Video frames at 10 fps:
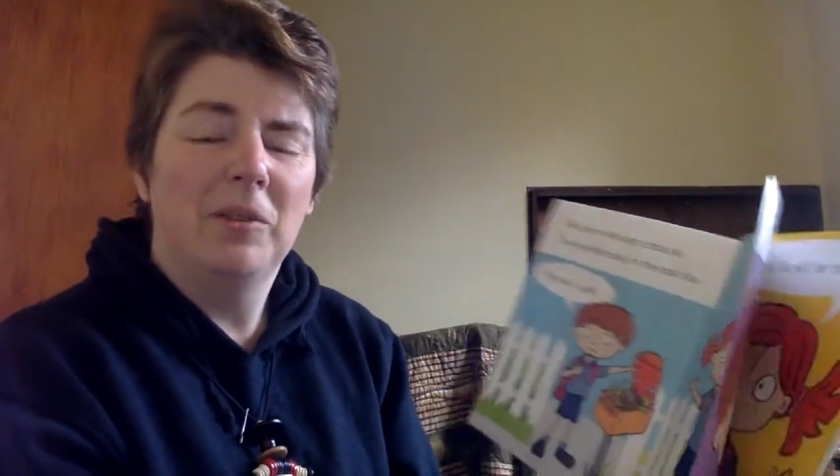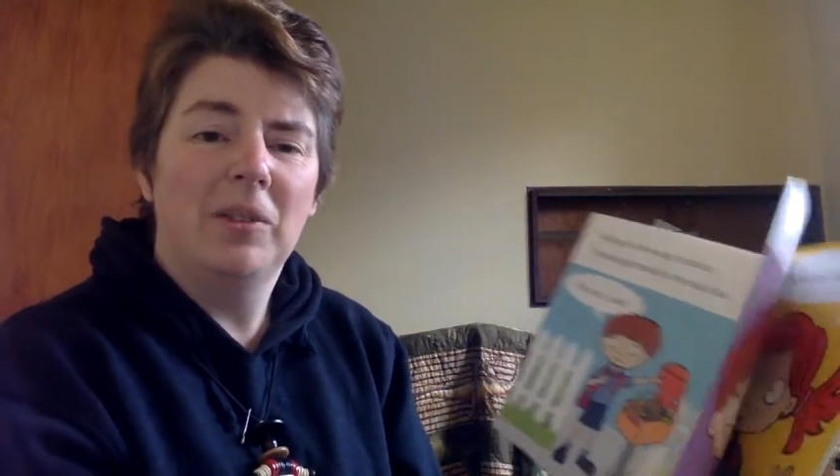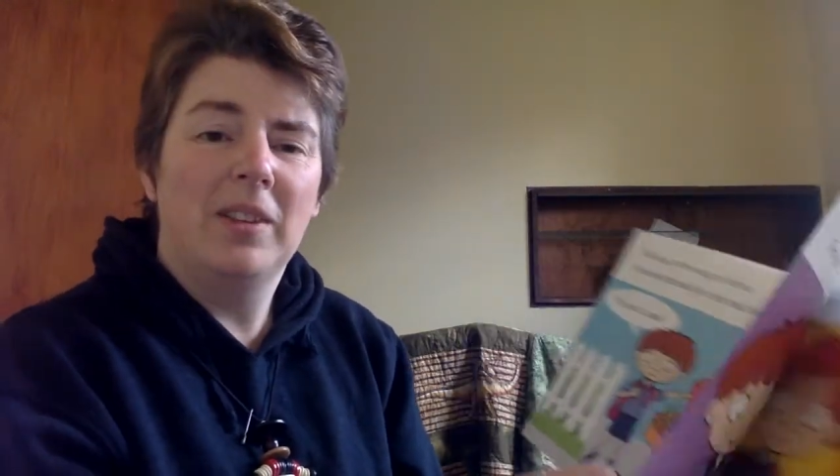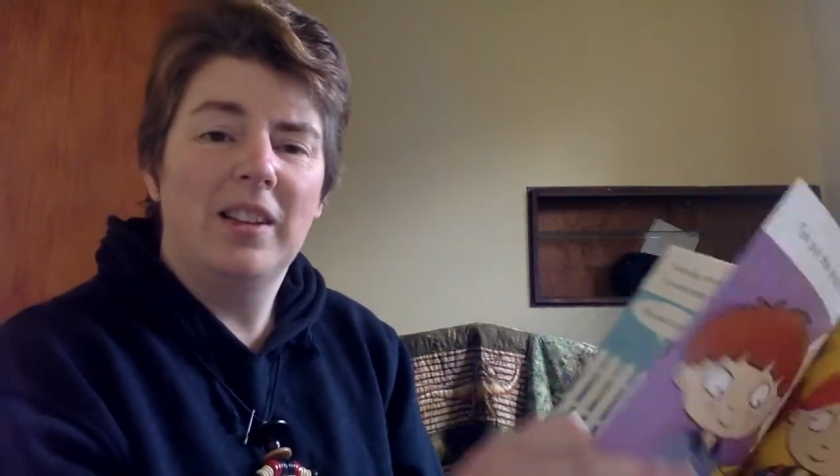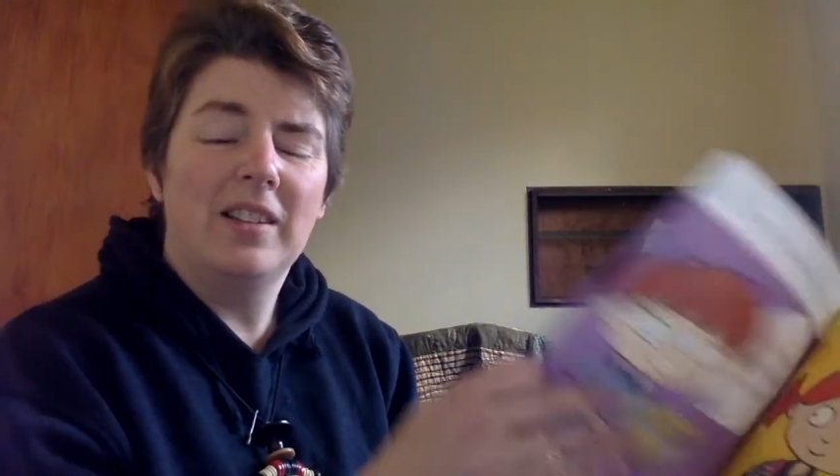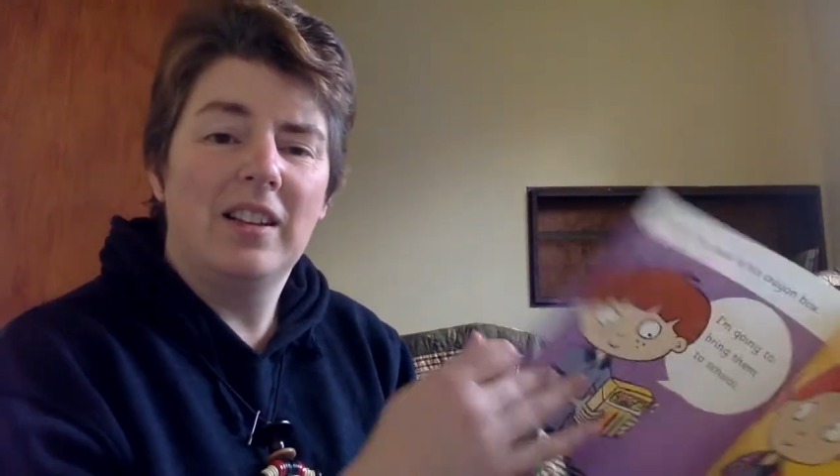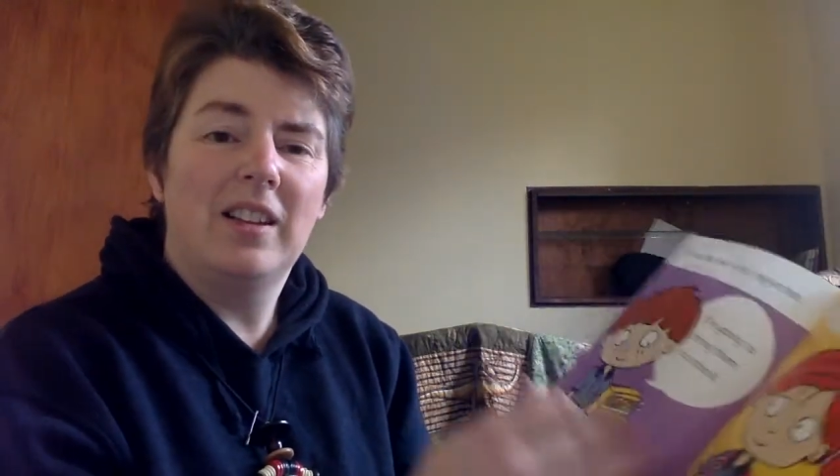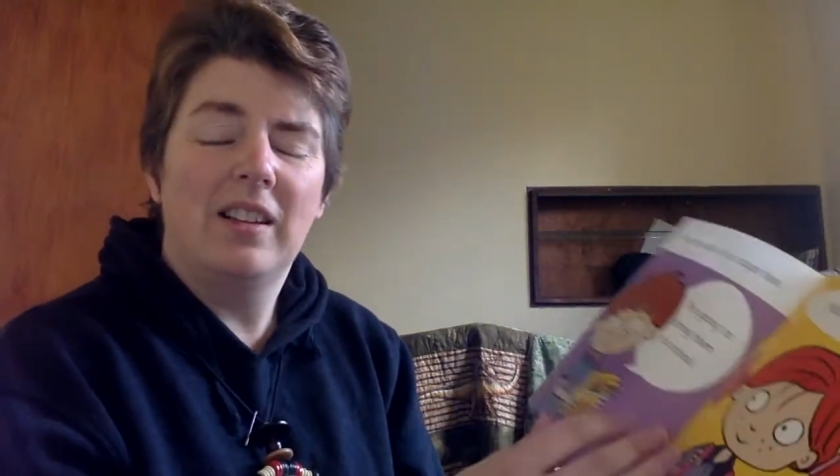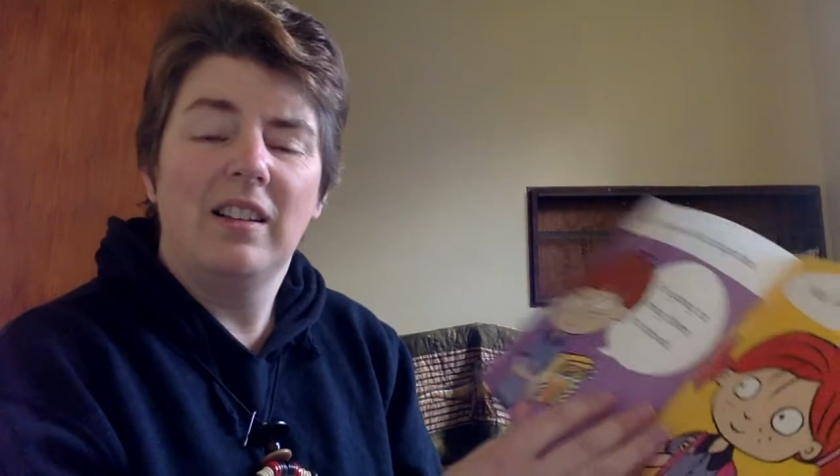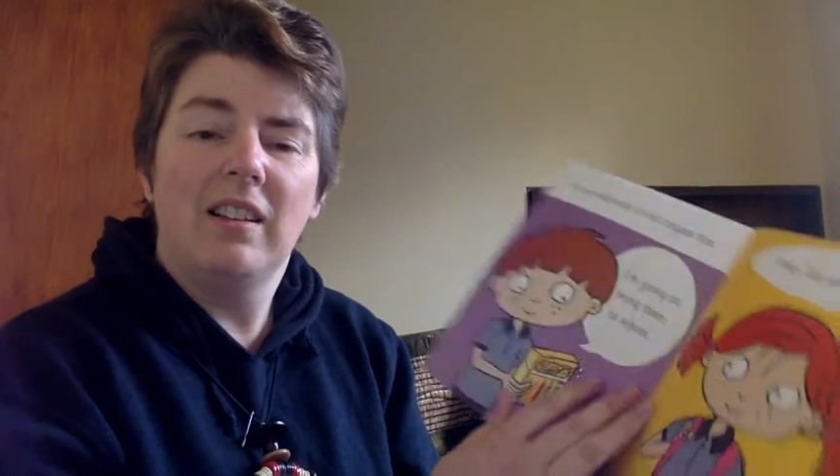Well, that's
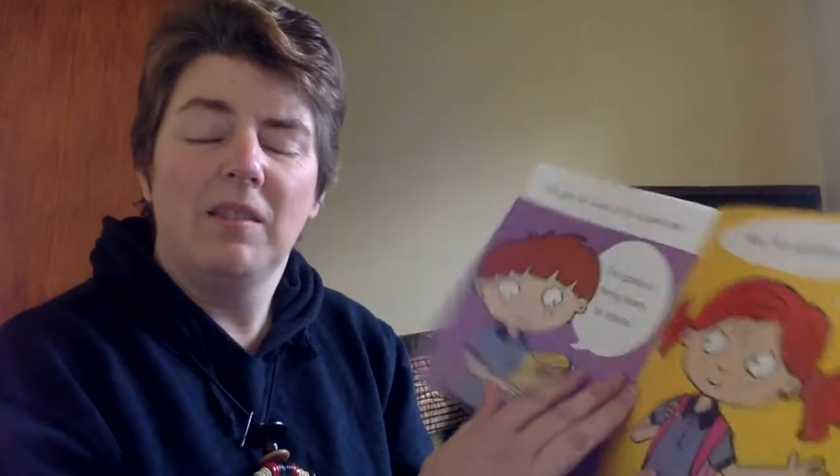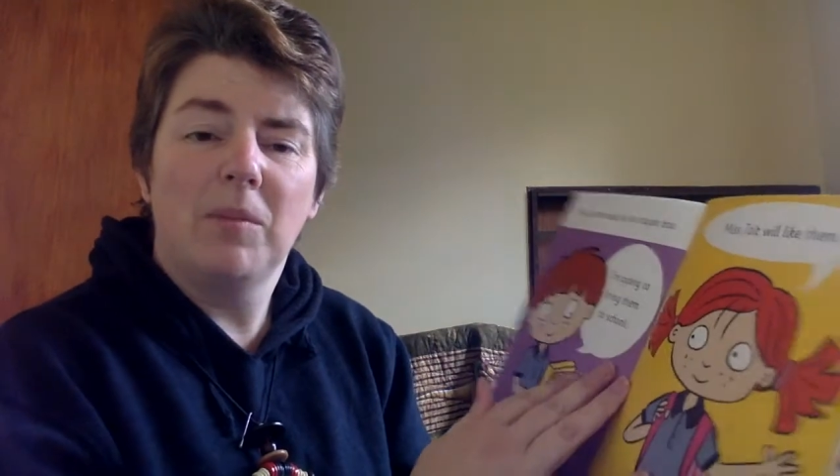a